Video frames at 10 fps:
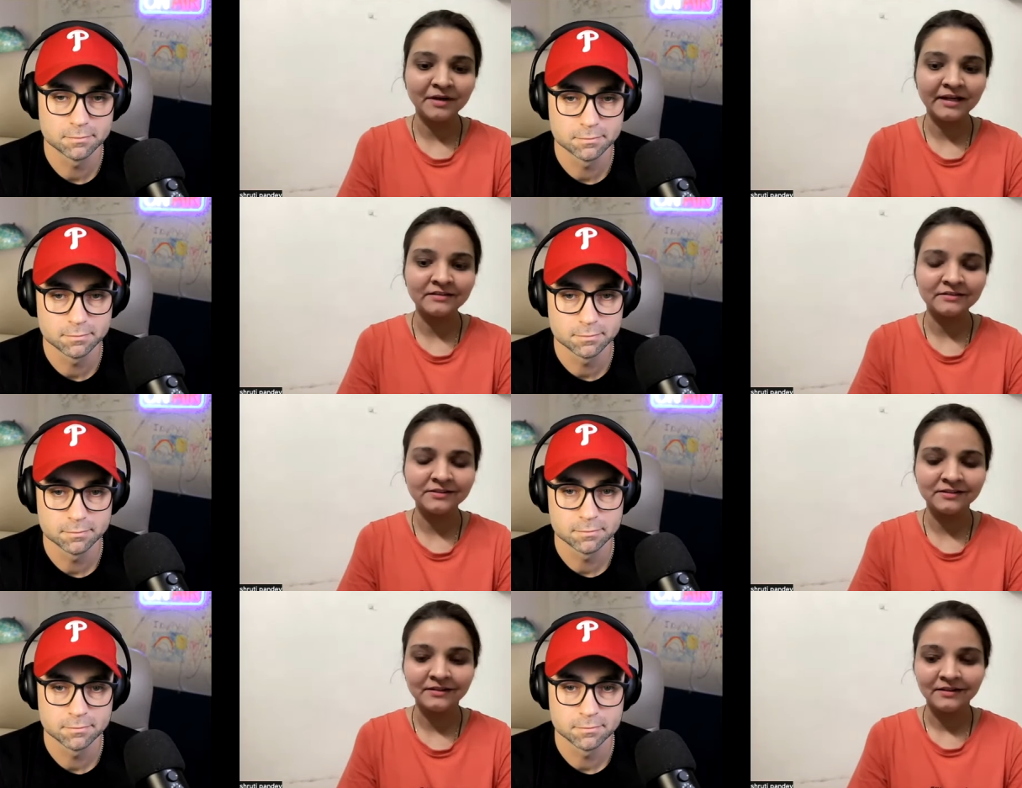Speaker 1: And
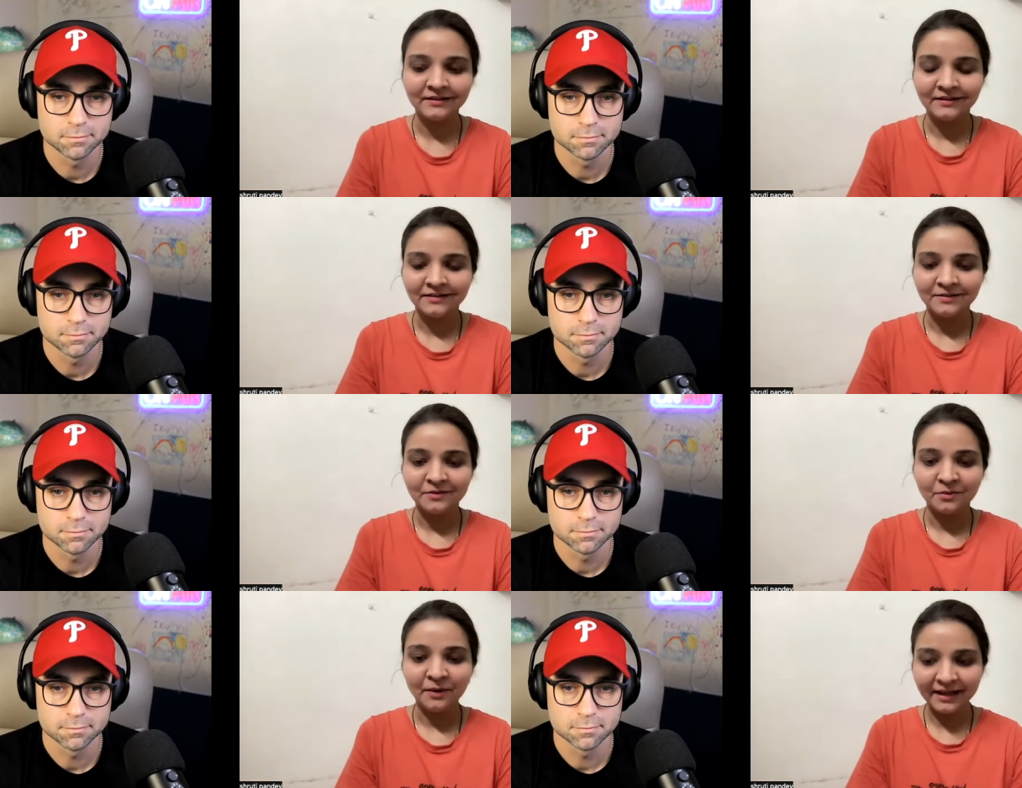
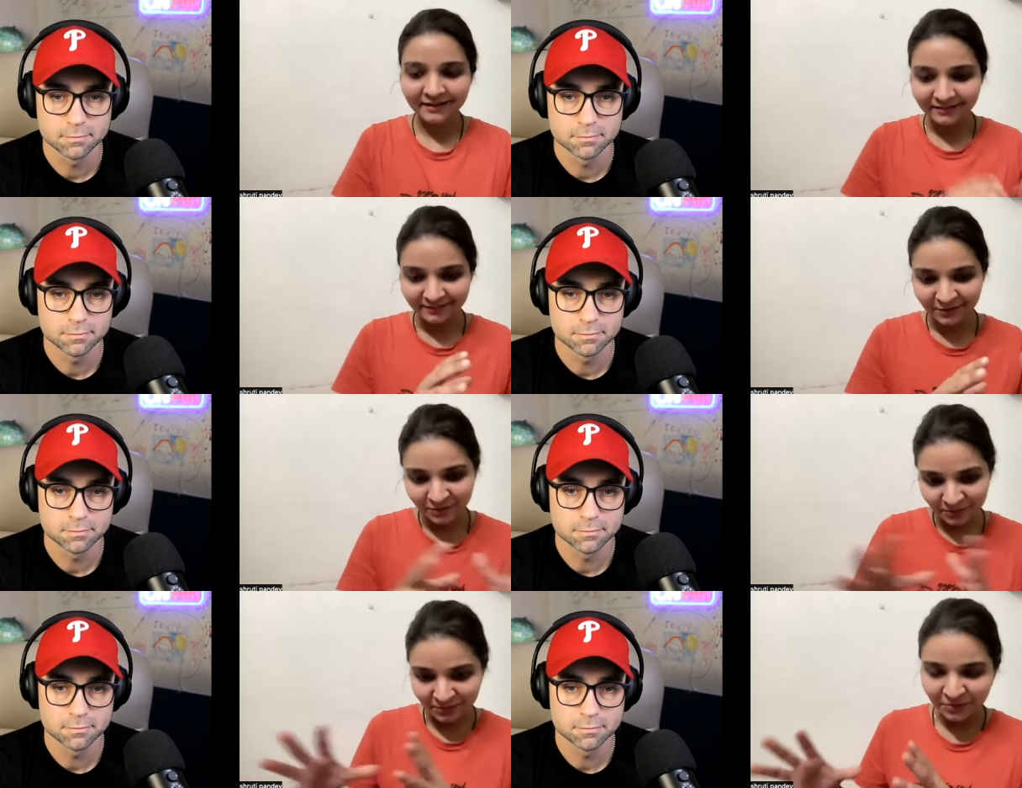while
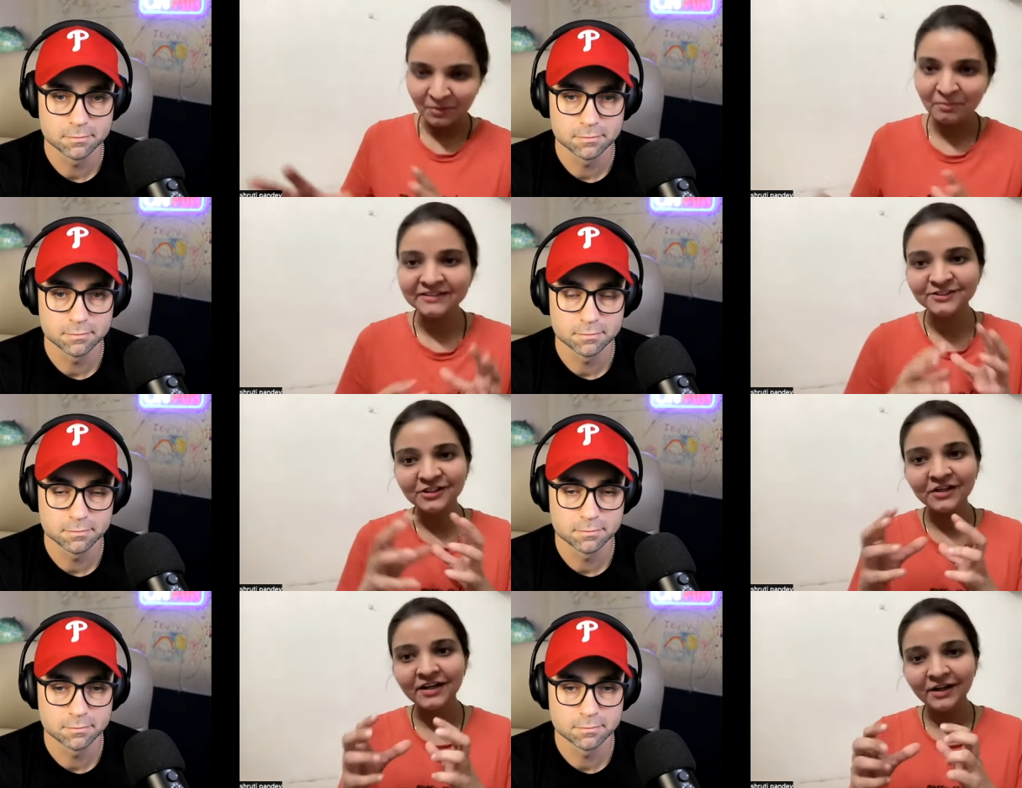you you were
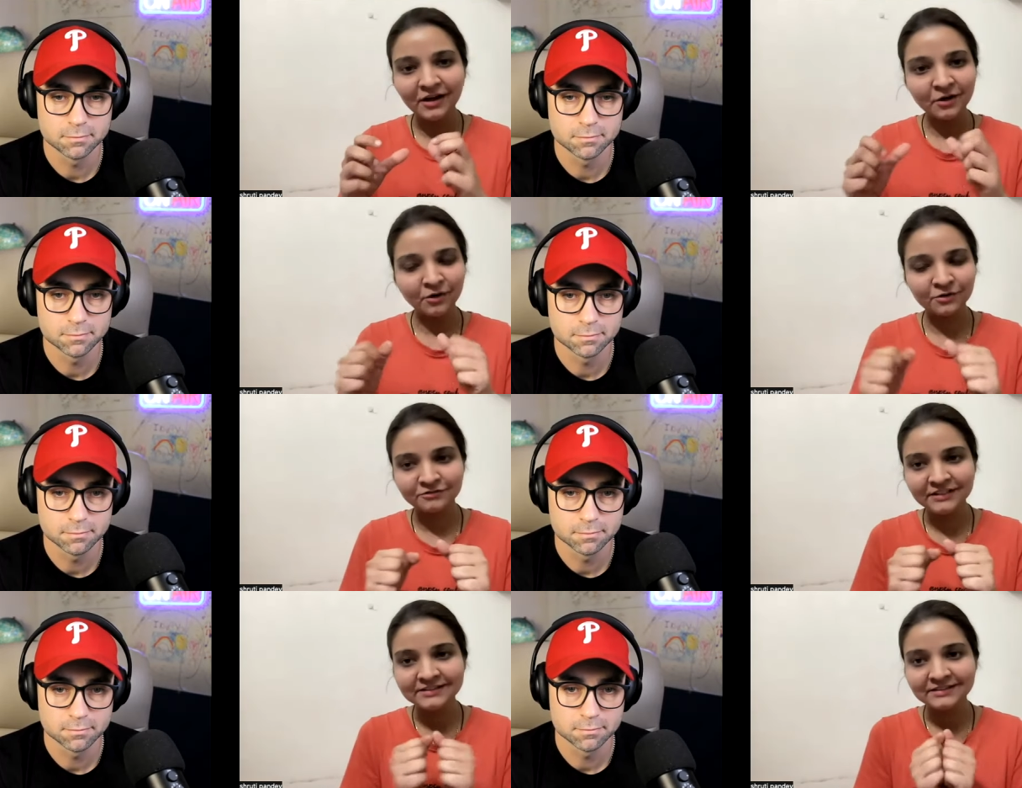mentioning a, a lot
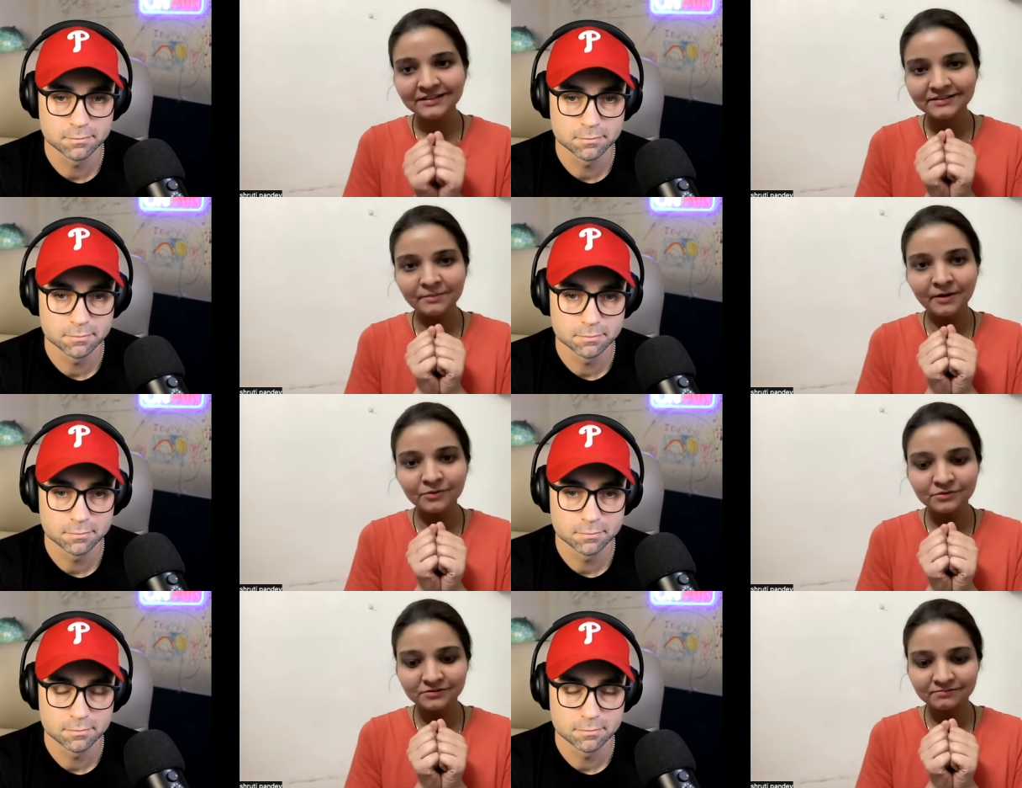of these things
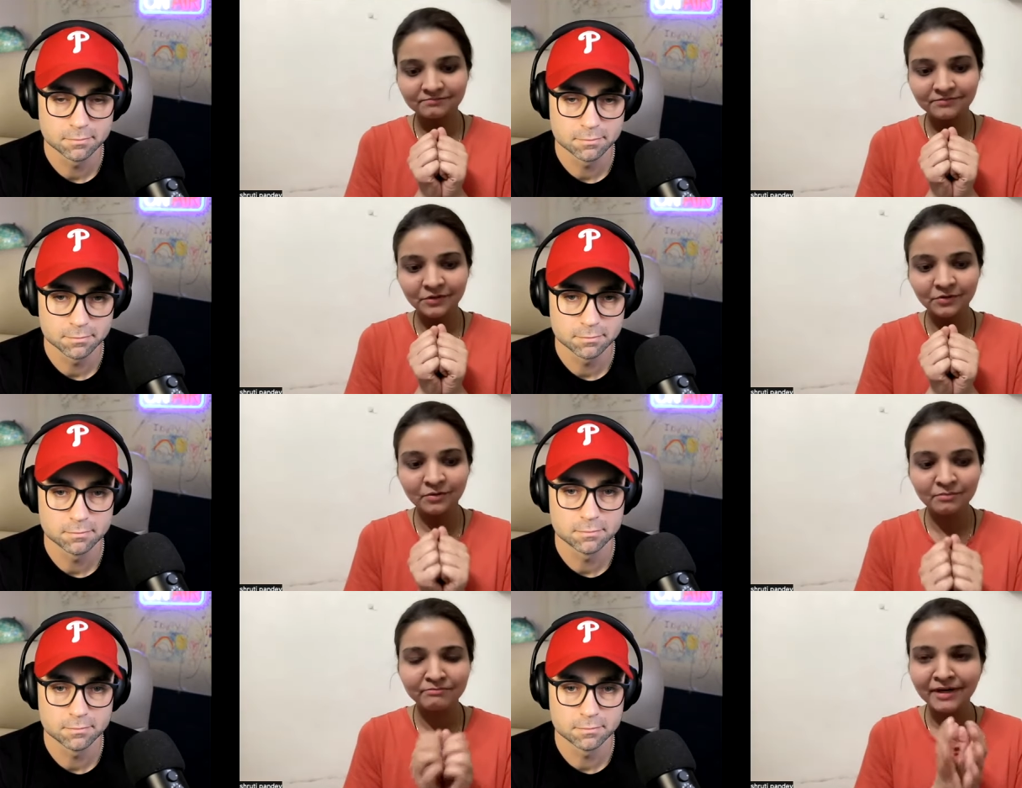about you
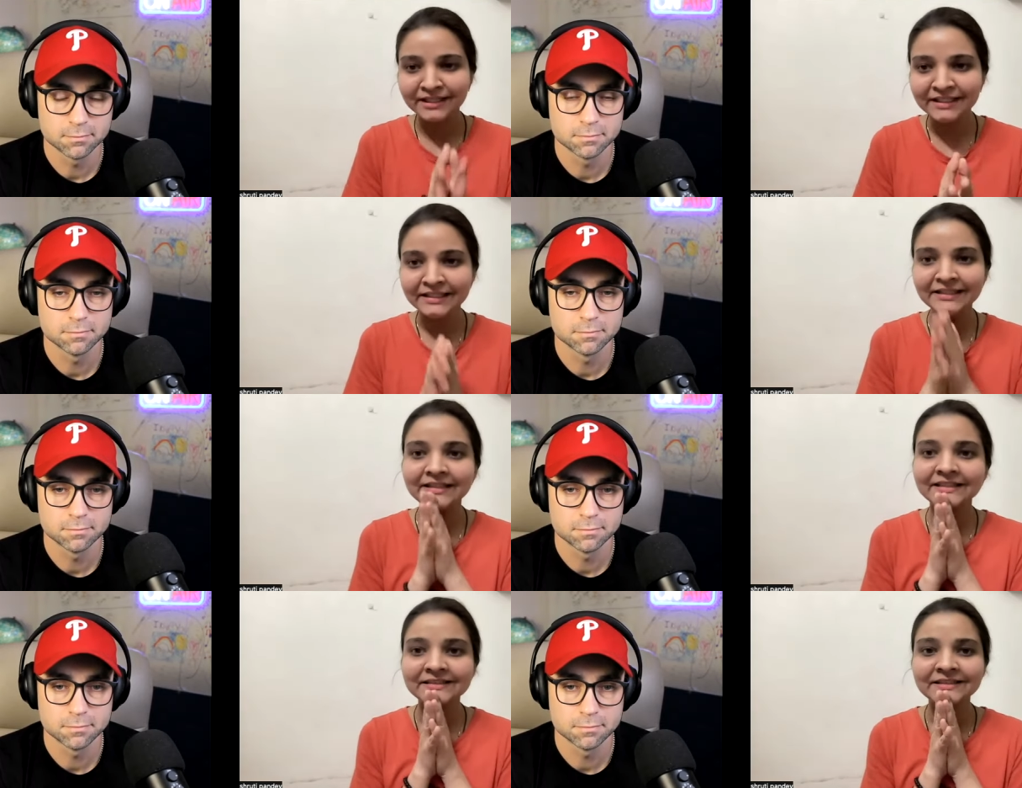know money
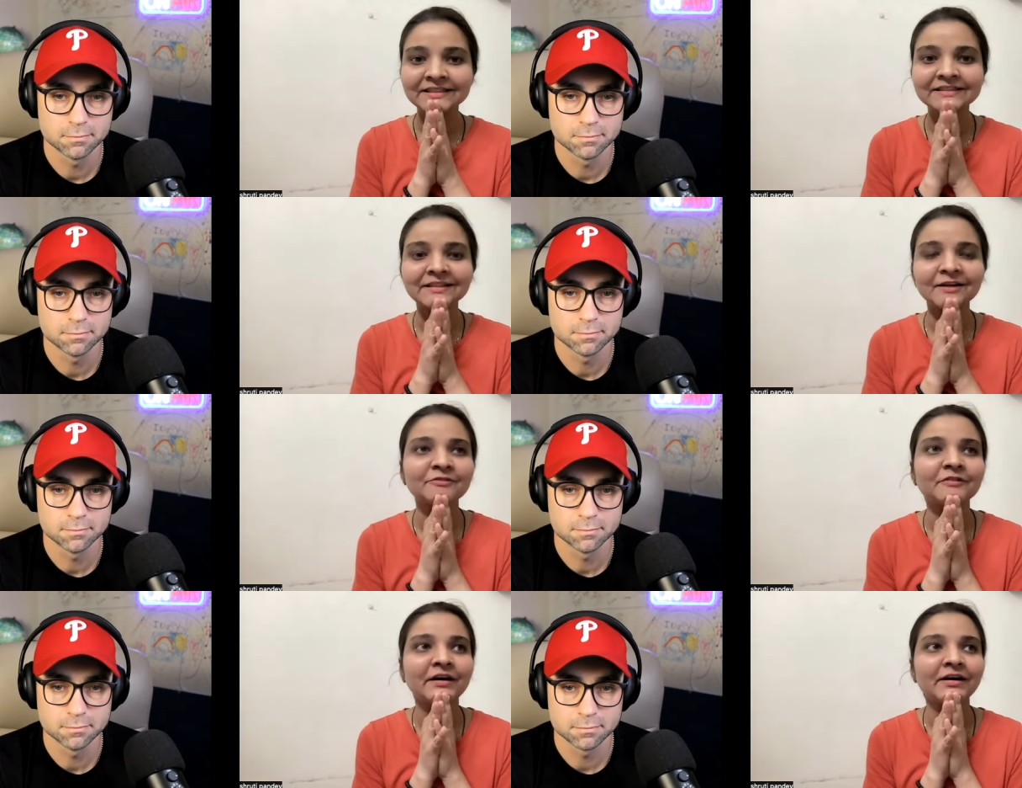and stuff,